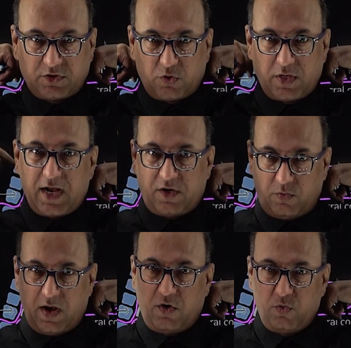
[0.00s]
so that you
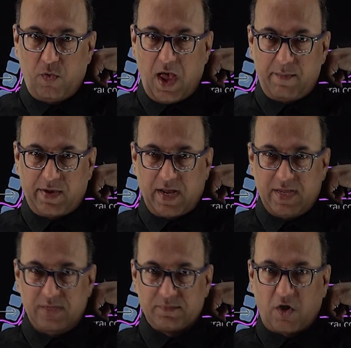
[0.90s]
can do
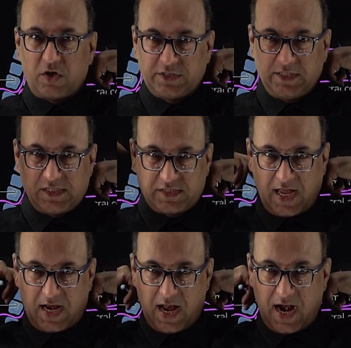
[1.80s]
MRI or CT
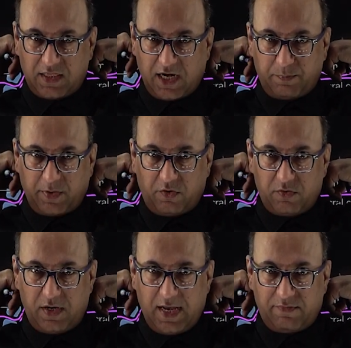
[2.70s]
scan at that
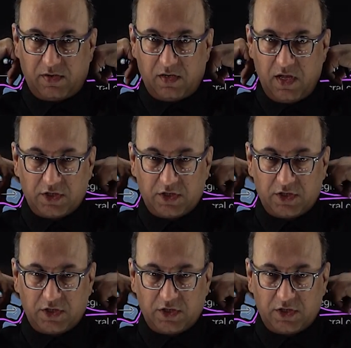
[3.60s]
particular level.